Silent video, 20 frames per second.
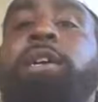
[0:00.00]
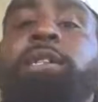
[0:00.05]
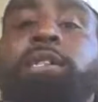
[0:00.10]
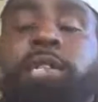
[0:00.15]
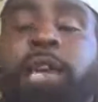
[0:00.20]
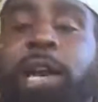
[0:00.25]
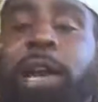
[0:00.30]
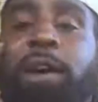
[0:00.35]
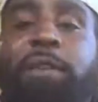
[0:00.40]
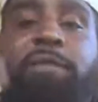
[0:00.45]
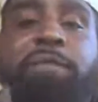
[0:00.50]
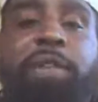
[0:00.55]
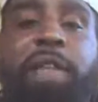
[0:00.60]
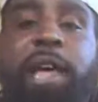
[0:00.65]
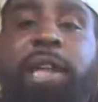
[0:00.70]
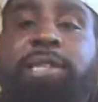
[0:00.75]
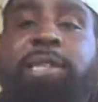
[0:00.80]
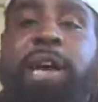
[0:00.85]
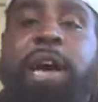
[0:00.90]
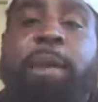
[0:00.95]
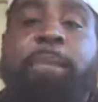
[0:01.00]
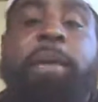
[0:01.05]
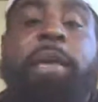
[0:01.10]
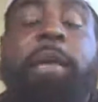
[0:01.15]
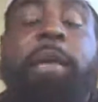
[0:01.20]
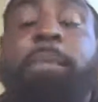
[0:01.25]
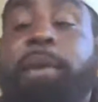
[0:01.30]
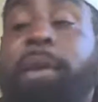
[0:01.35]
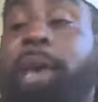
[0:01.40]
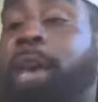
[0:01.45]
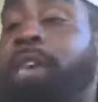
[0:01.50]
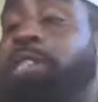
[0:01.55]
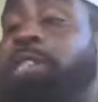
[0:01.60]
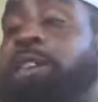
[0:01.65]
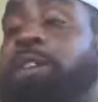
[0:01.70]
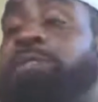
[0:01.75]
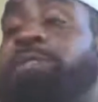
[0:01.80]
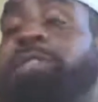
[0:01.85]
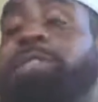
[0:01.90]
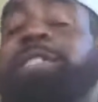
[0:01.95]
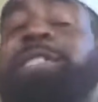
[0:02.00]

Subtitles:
Shout out Flat Top. NBA show